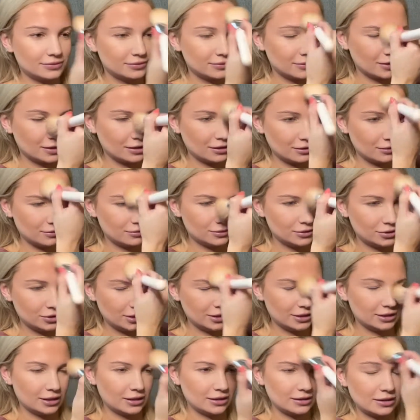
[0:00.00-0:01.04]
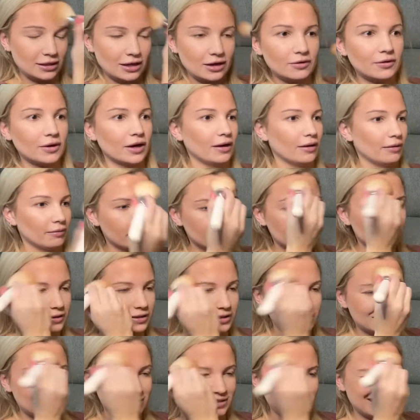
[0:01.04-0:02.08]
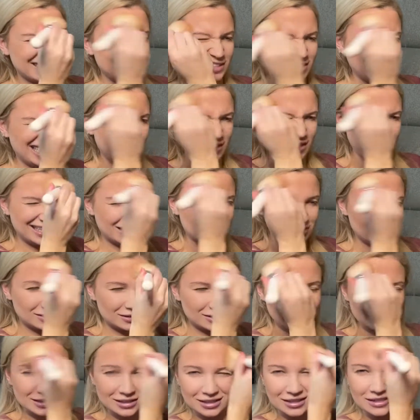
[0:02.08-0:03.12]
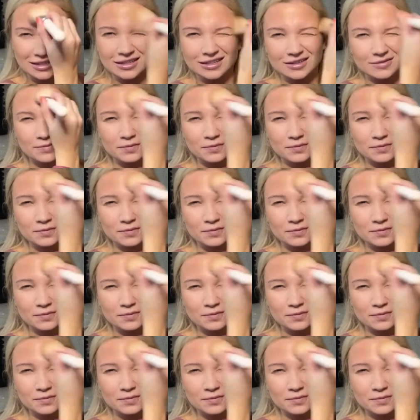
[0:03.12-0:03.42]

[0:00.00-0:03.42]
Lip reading: Oh, Jesus. Okay. Just gonna